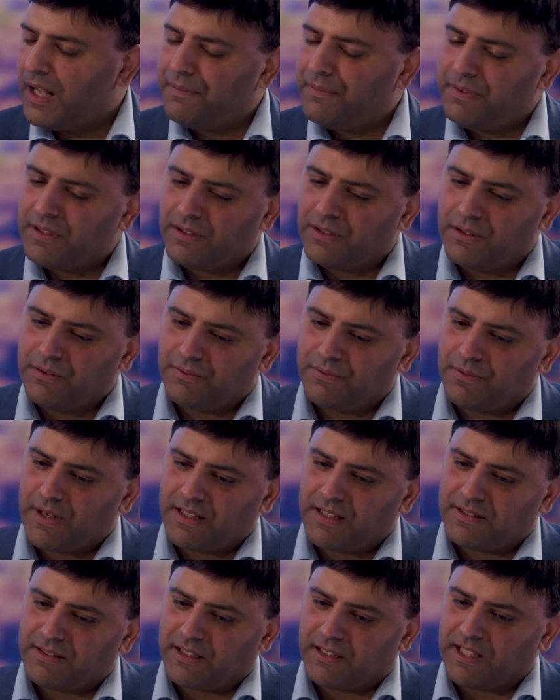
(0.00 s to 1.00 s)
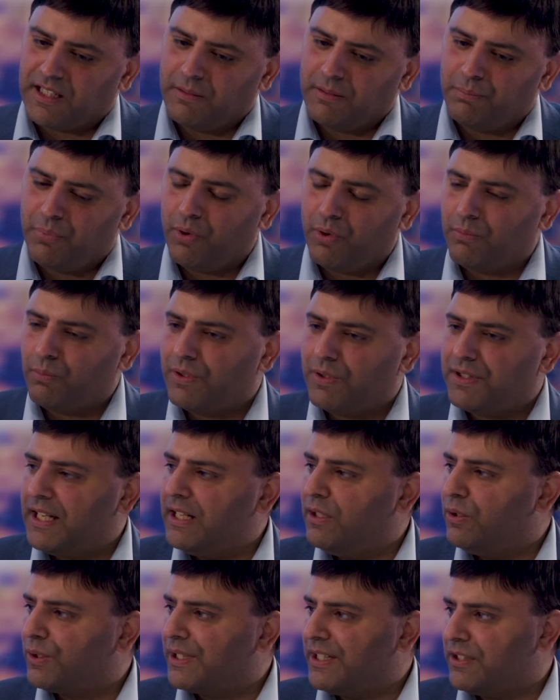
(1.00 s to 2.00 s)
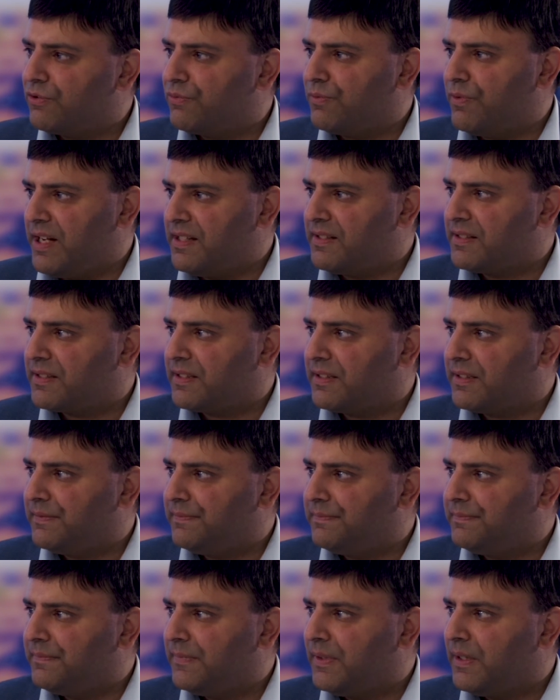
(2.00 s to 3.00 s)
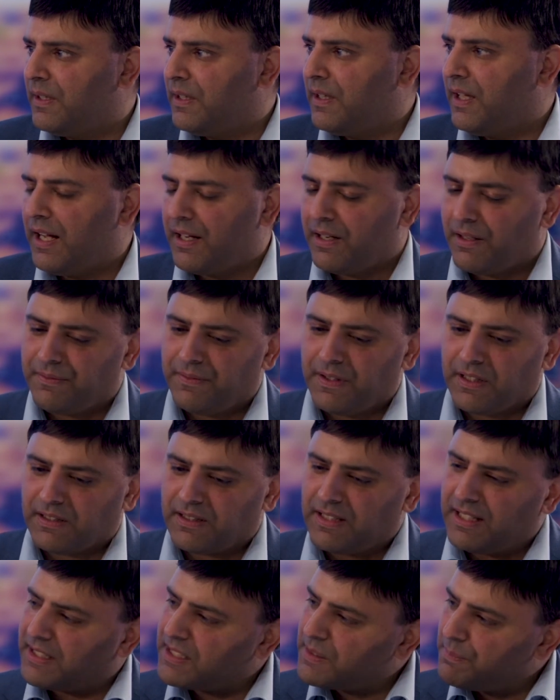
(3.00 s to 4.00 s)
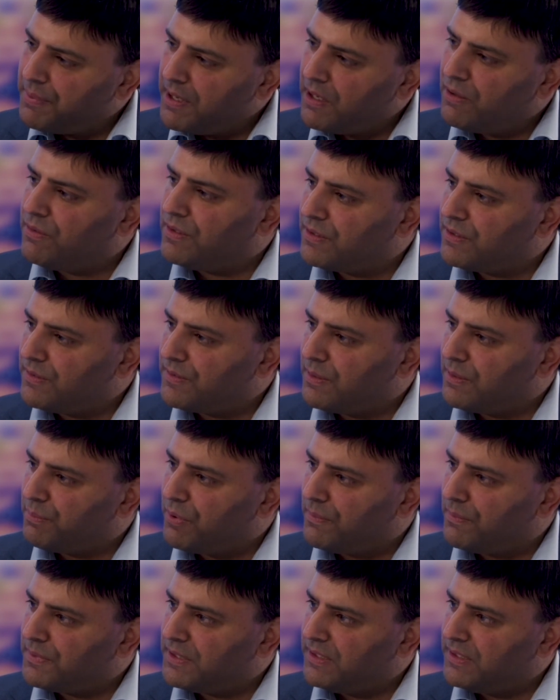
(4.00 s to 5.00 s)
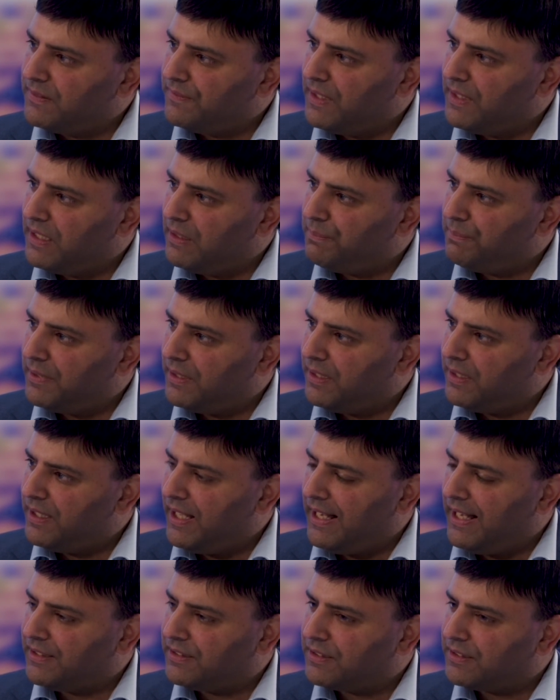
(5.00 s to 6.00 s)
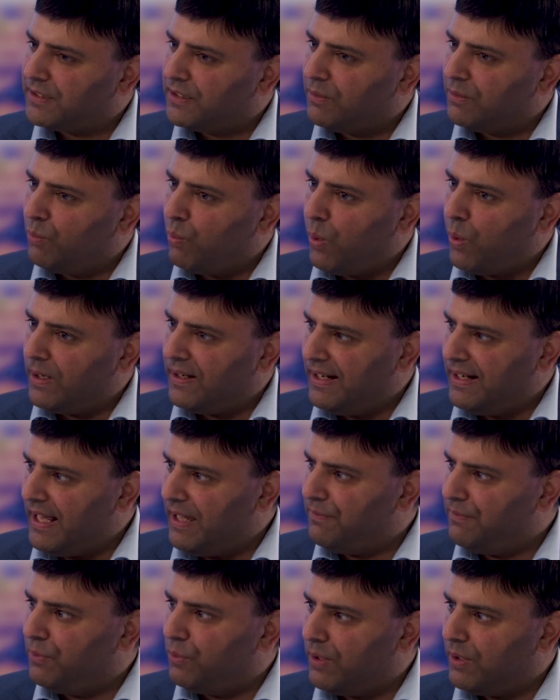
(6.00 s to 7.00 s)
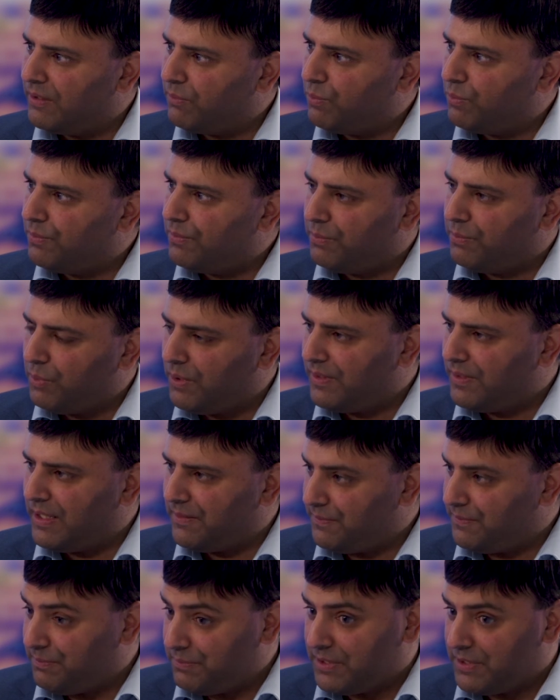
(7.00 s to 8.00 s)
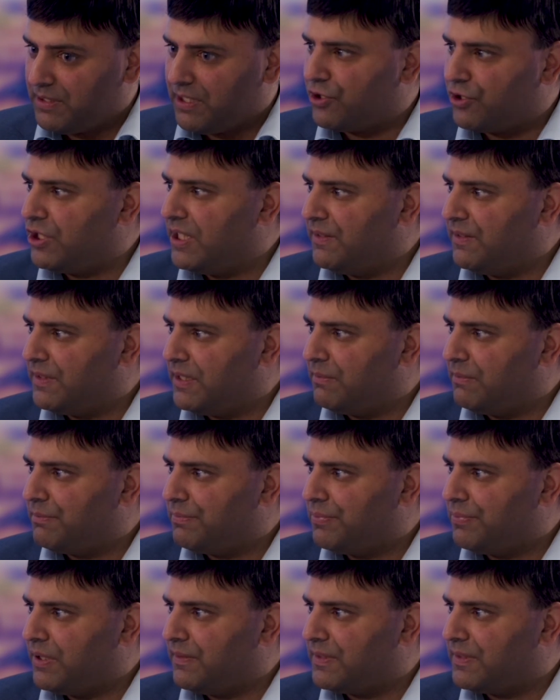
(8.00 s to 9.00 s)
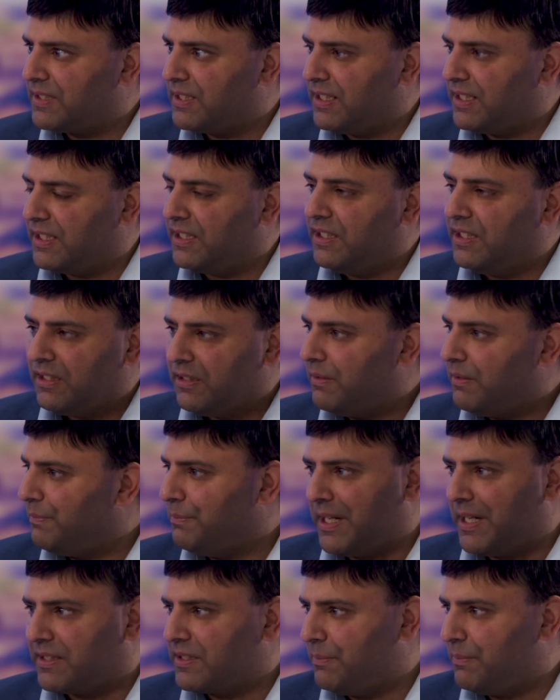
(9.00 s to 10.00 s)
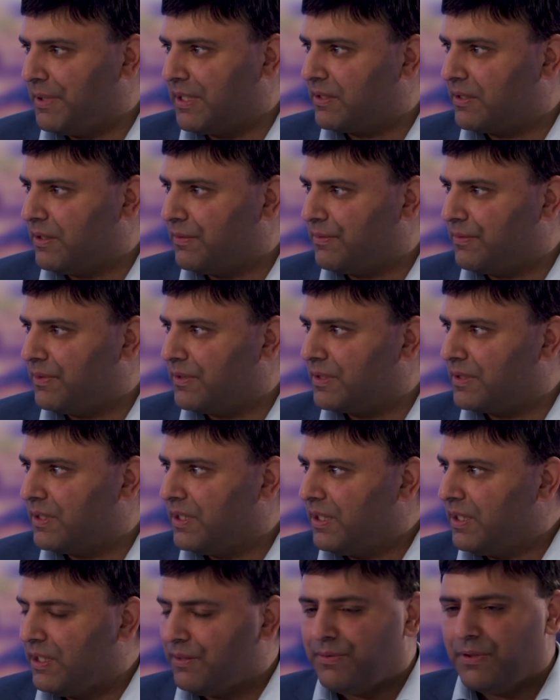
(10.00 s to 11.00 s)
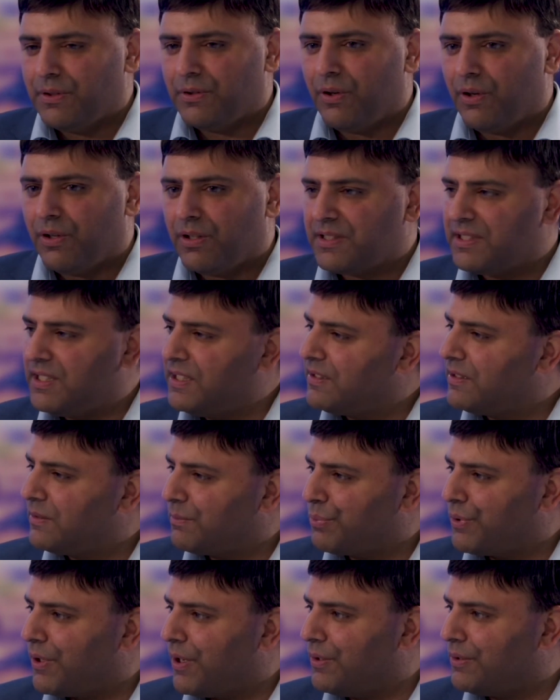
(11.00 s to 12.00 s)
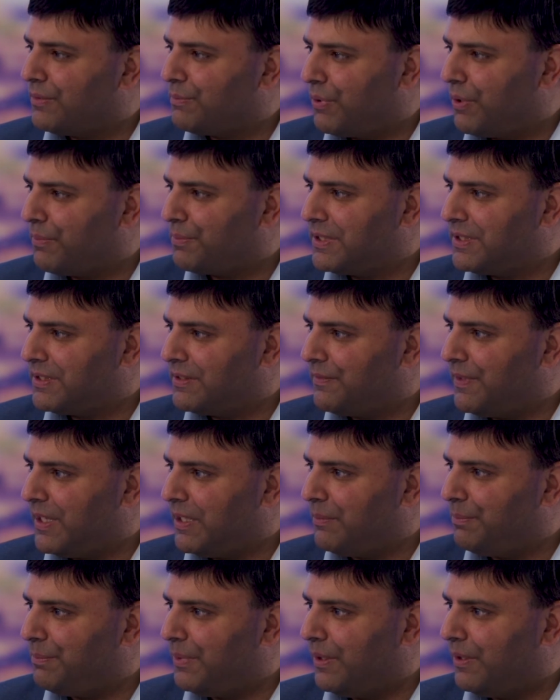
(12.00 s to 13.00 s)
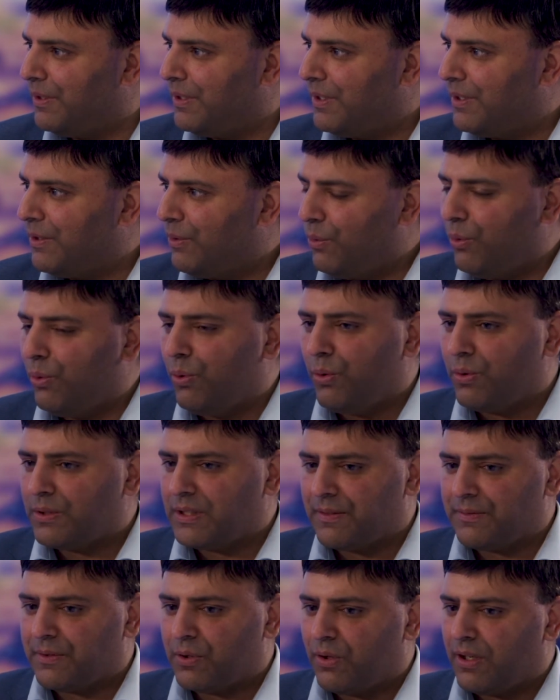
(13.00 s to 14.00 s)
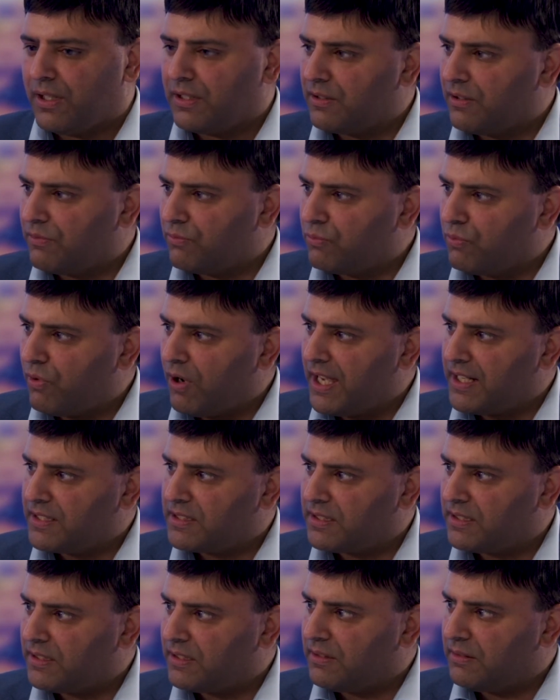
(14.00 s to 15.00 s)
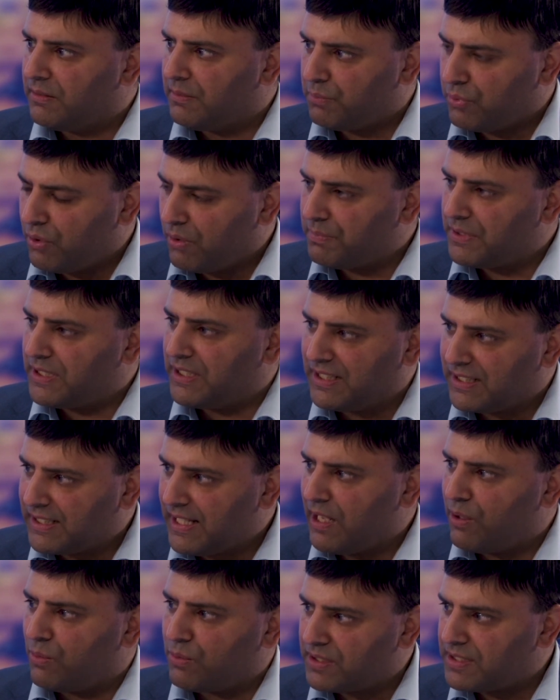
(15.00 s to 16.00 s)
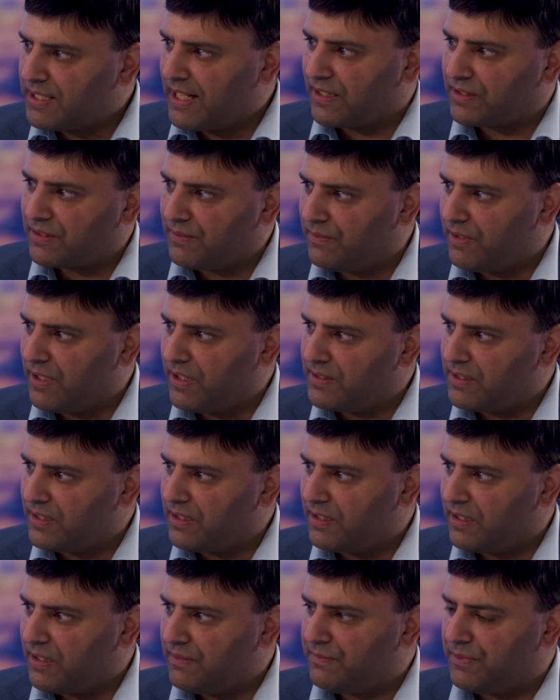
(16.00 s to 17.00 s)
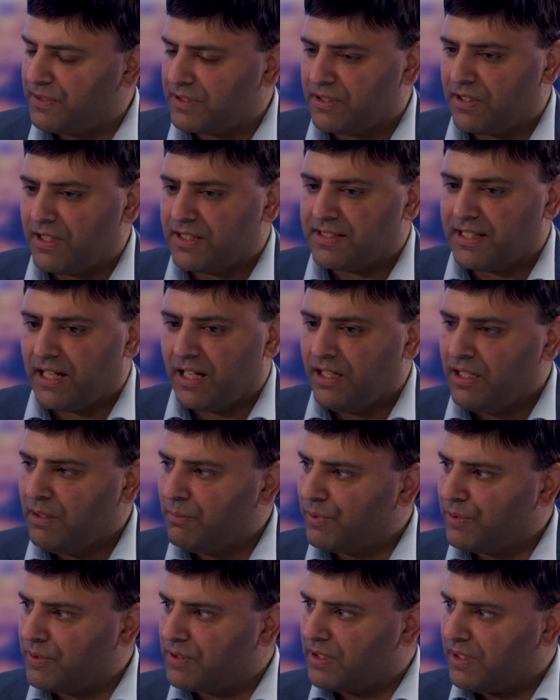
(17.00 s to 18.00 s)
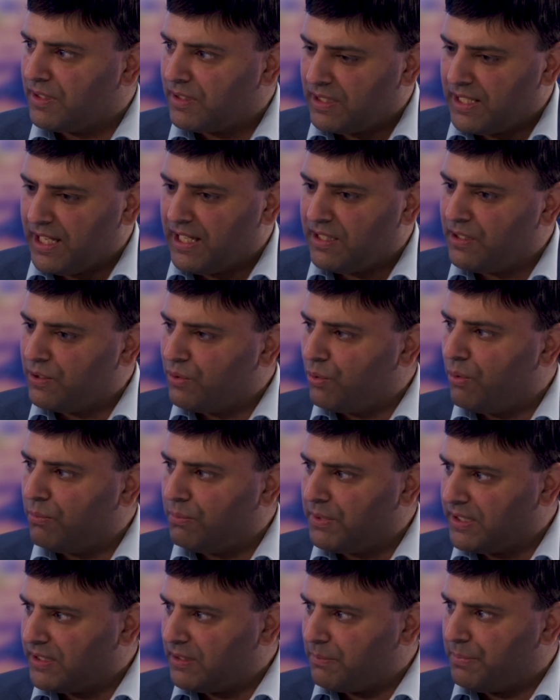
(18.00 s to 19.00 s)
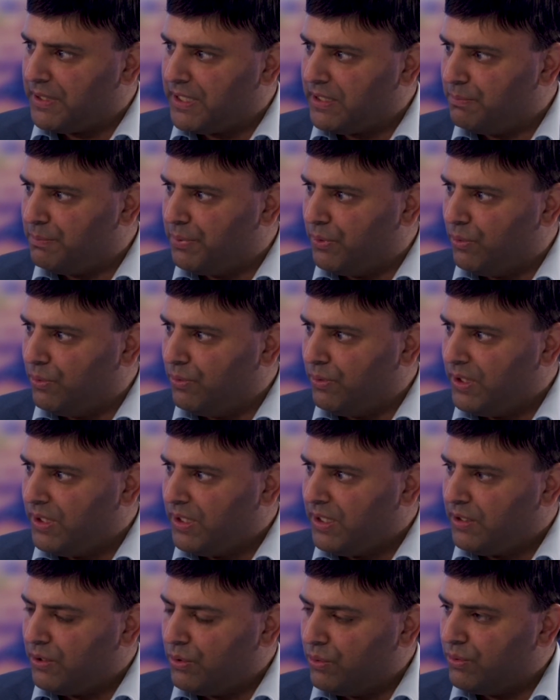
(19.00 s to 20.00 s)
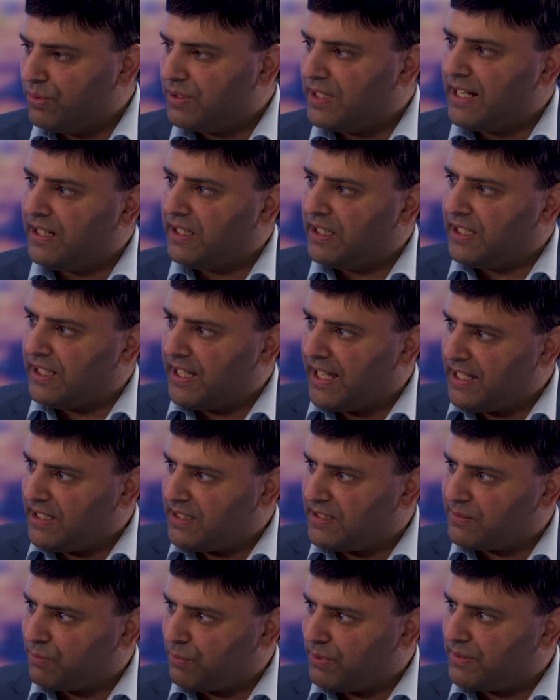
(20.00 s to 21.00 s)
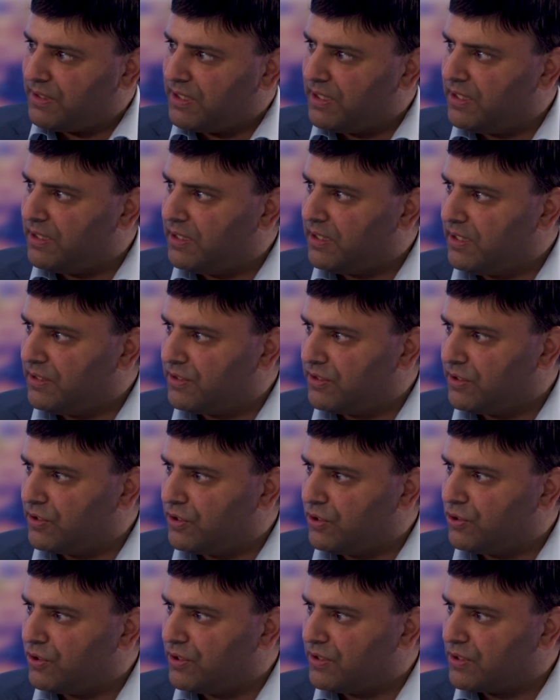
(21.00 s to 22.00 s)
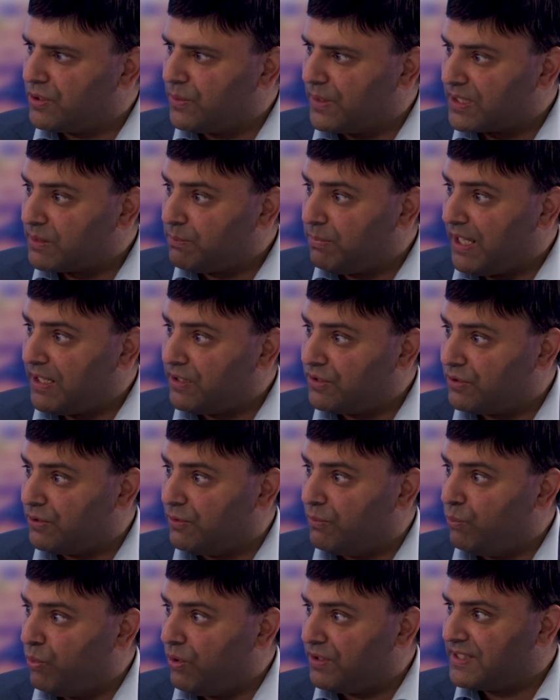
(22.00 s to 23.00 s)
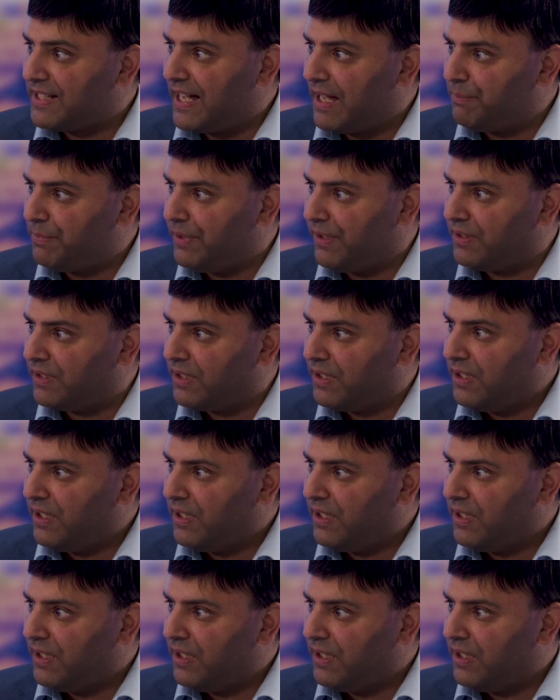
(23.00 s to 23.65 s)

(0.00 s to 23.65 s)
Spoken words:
think you've raised the key point. What they look is risk. And I think the experience of the property developer and what level and what they've achieved in previously makes a big difference. If you've got a seasoned pro property developer, or they've got the right property accountant, tax advisor, and I emphasize that because they're normally the people who then liaise with the institutions to explain to them what's happened.